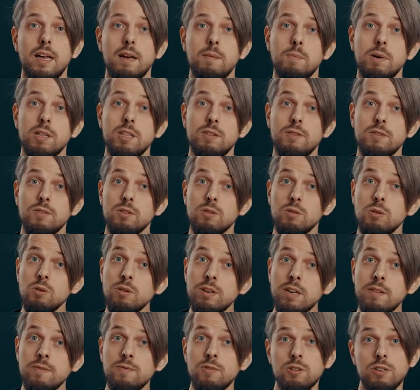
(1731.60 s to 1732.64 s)
But if you're
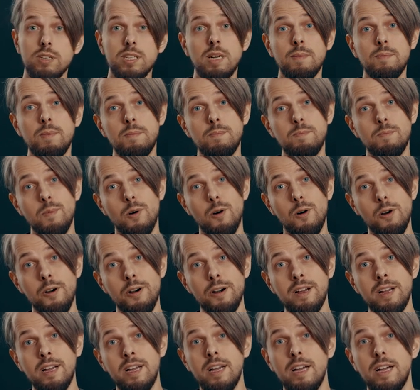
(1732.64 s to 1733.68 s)
looking for something
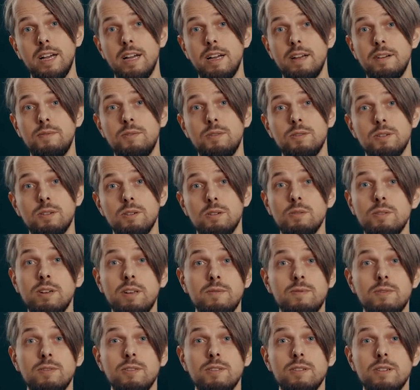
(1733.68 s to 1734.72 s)
more, if you're
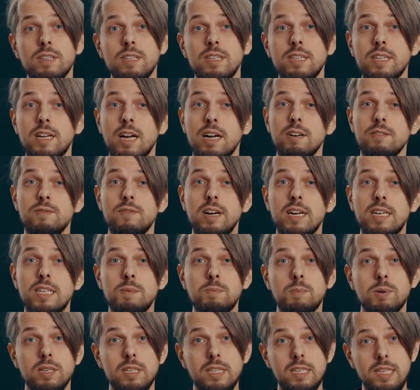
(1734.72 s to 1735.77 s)
looking for this kind of
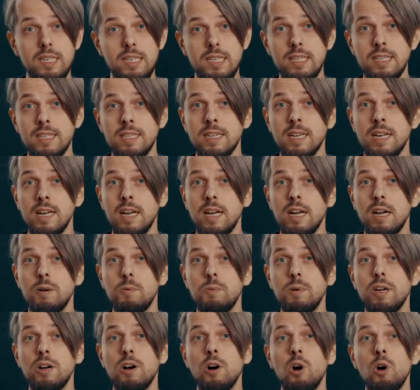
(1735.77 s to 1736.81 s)
expertise,
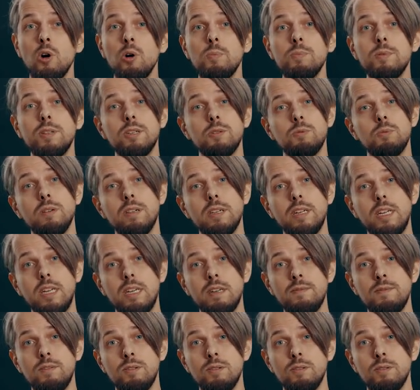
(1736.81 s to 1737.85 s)
we hope this will
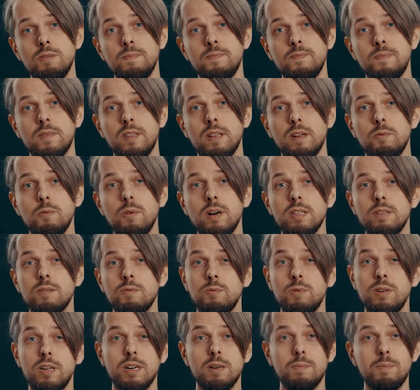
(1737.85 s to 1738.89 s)
give you what
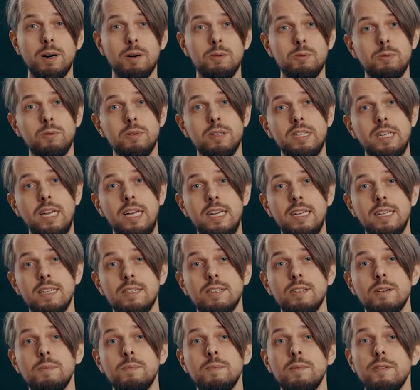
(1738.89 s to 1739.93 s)
we are about to say
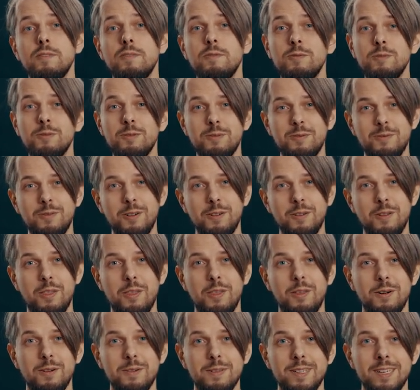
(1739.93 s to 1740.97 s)
some food for
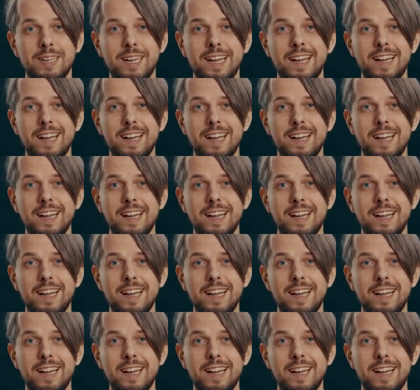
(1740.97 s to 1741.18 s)
thought.